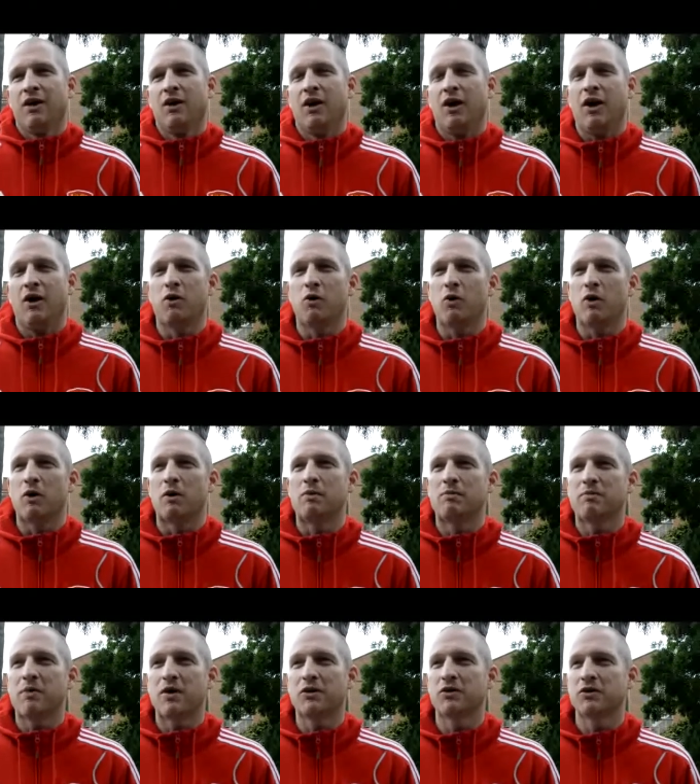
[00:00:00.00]
Uh, well,
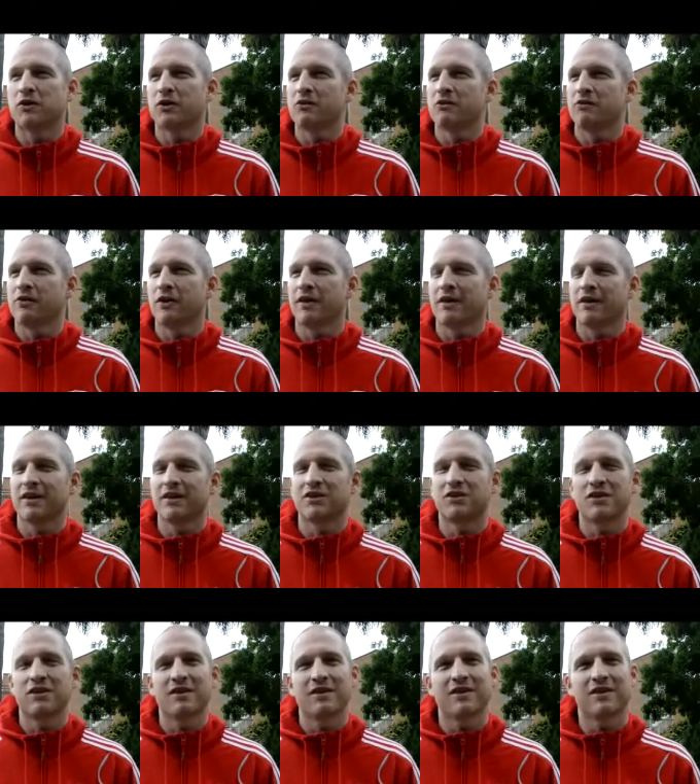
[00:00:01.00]
most of uh,
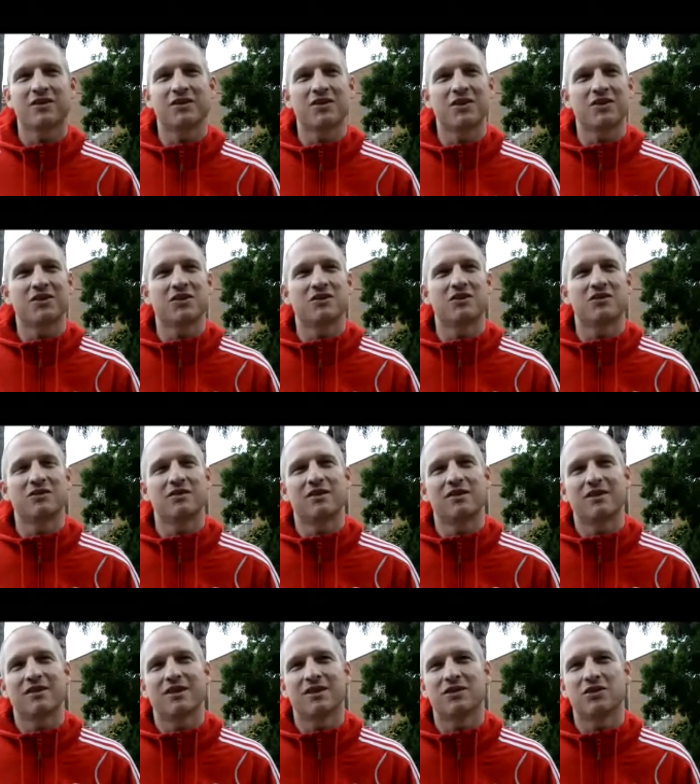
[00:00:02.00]
there's, there's there's
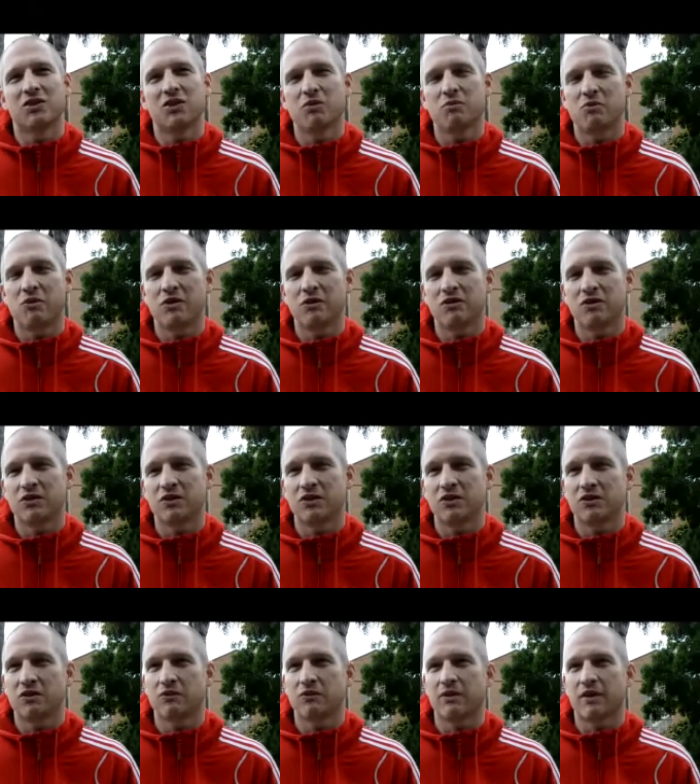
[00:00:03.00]
there's two
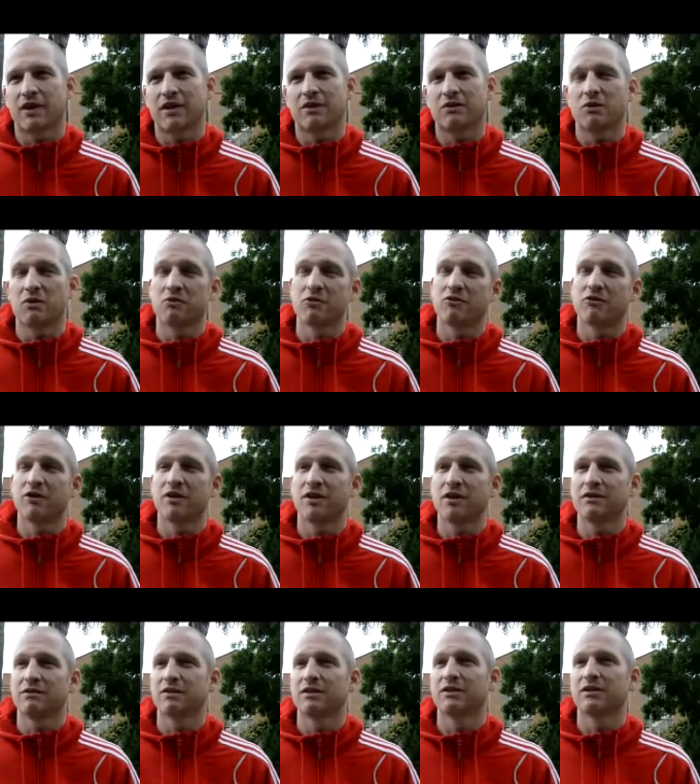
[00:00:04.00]
processes of that, or three
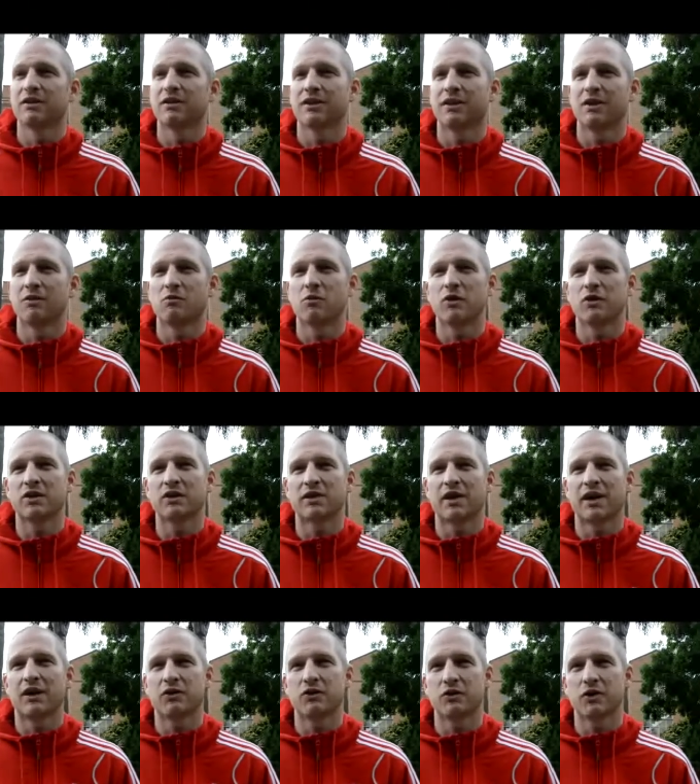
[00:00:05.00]
even. And um, one is
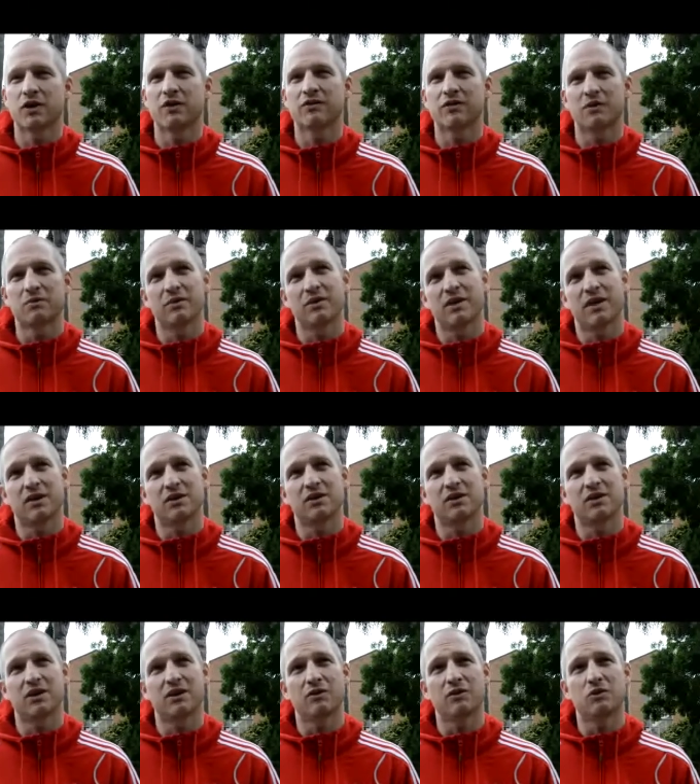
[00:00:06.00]
how you give it, but
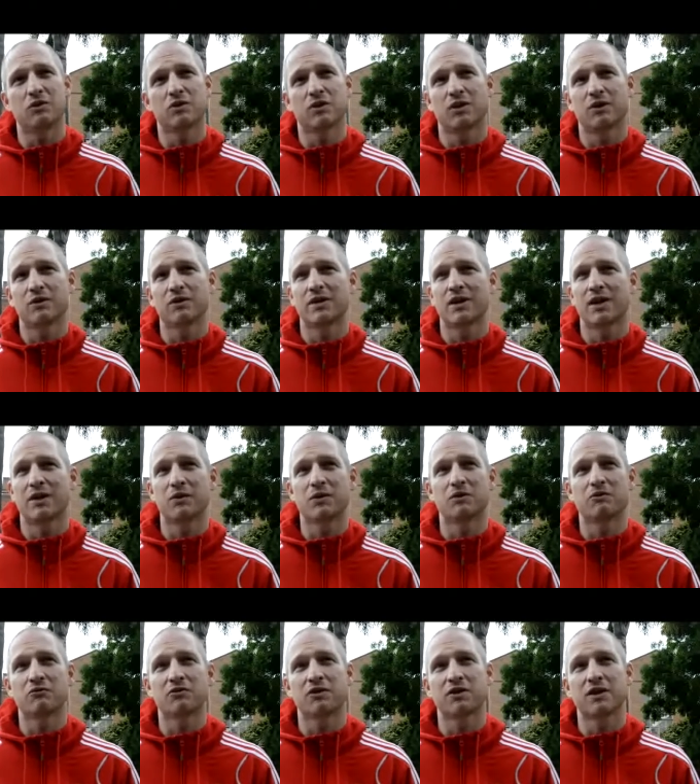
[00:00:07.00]
actually it also is how
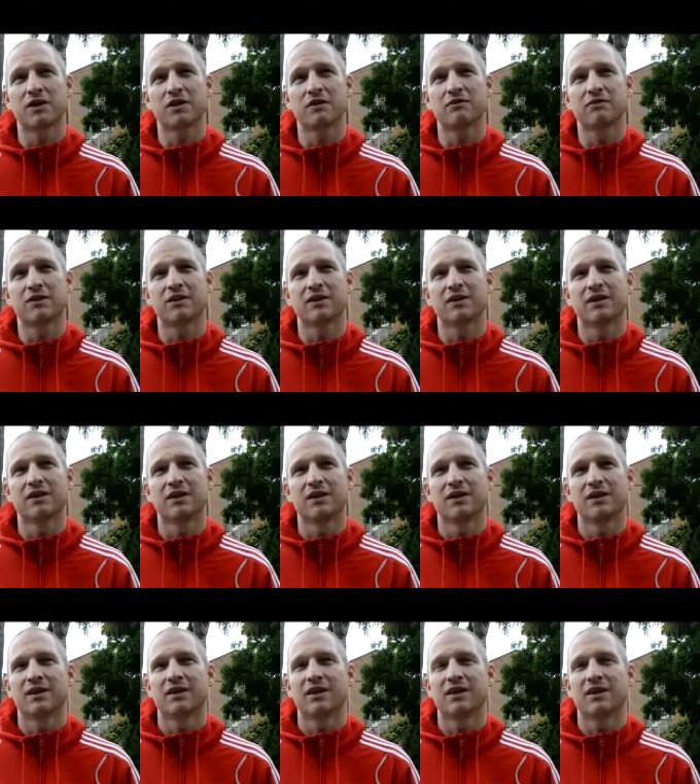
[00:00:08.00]
it's received. Yeah.
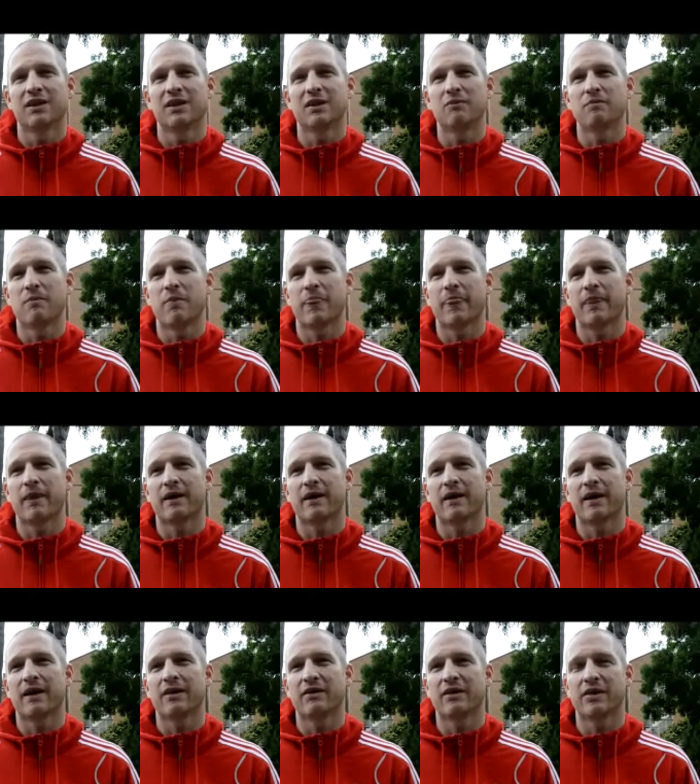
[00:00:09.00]
Um,
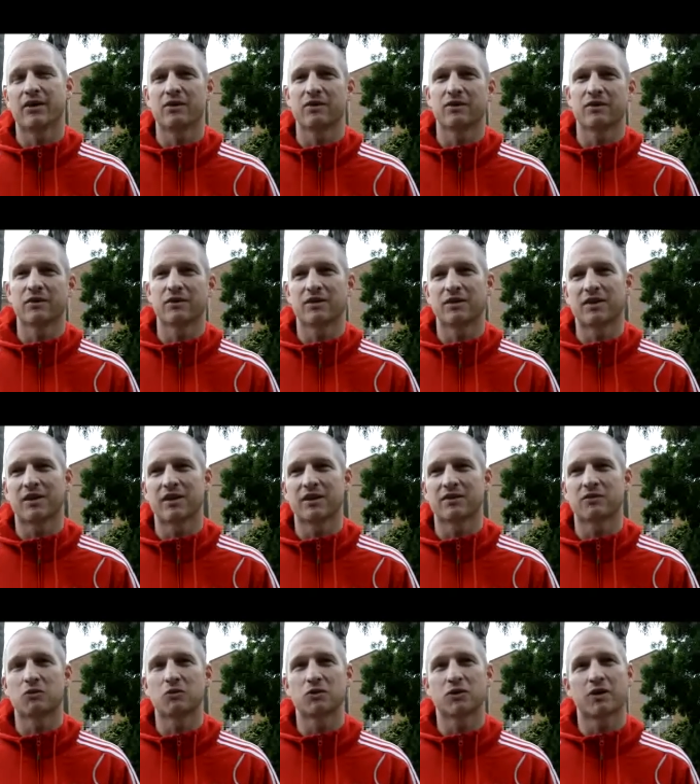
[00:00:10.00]
and then
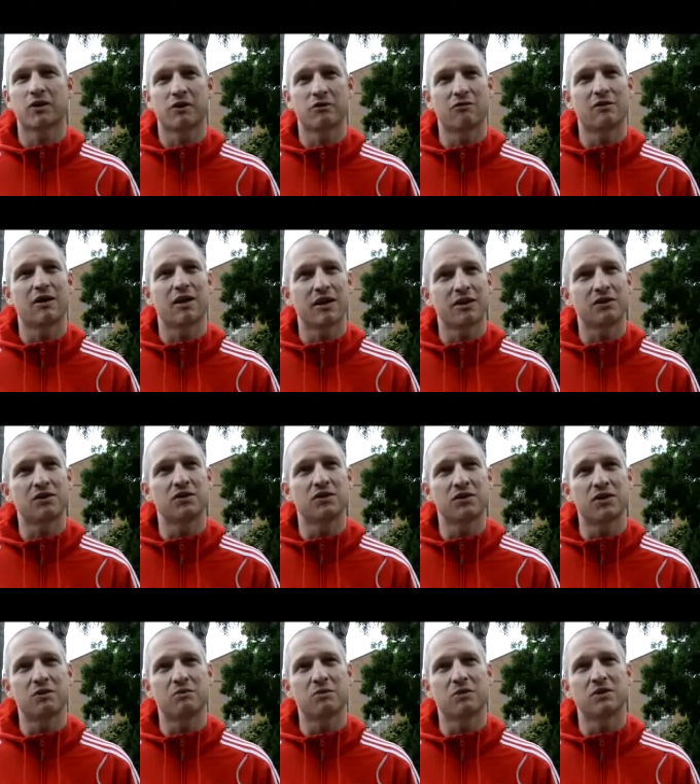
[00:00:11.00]
there's also the
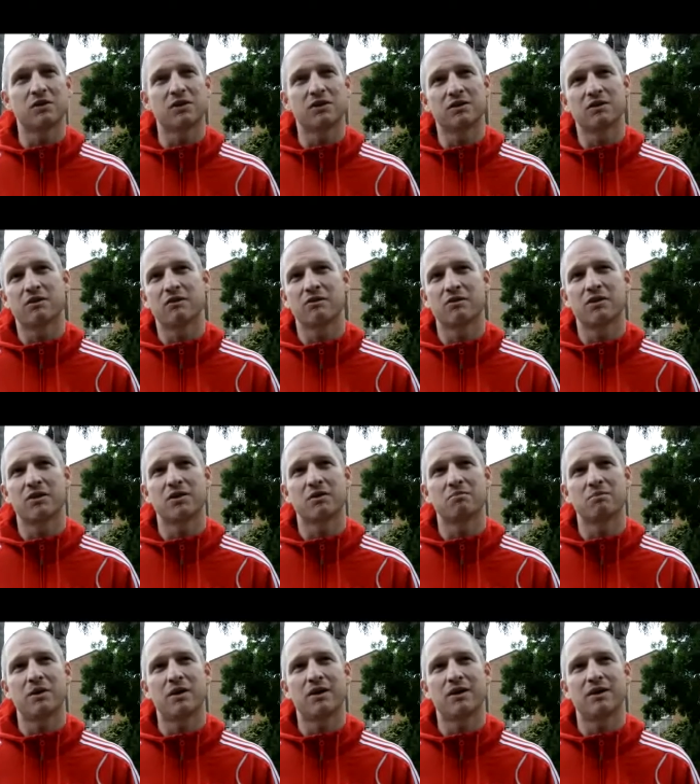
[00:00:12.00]
relationship, which is the
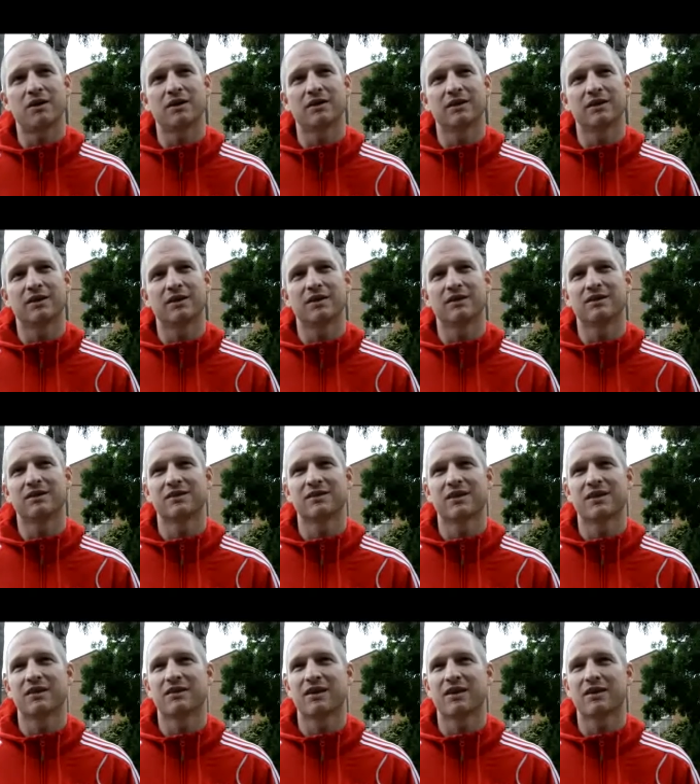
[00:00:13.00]
third part, mm. and
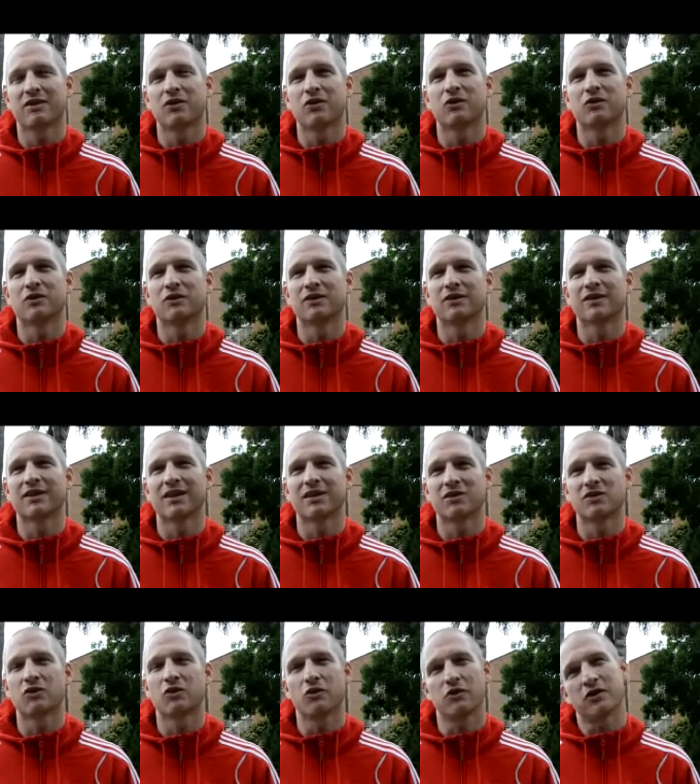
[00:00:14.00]
uh, they're not.
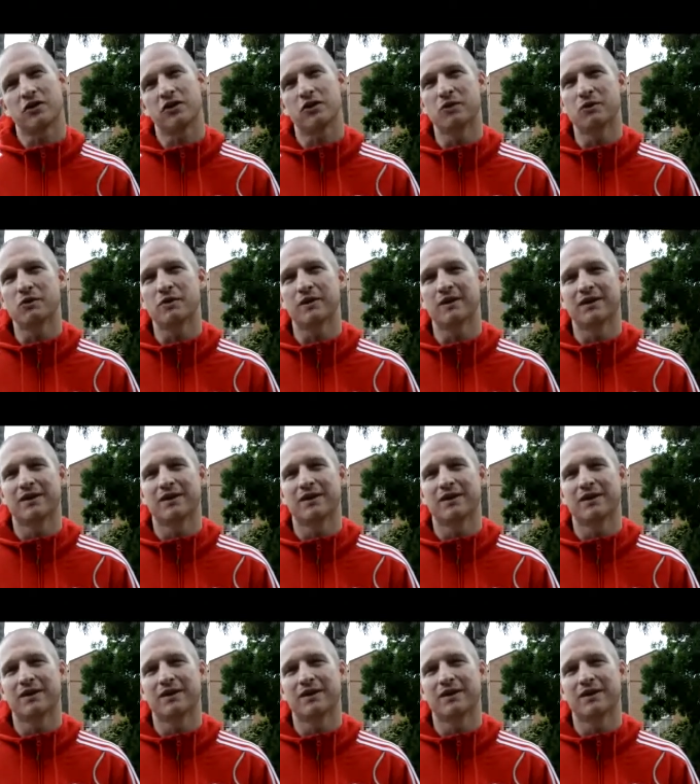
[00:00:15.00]
It's not that you.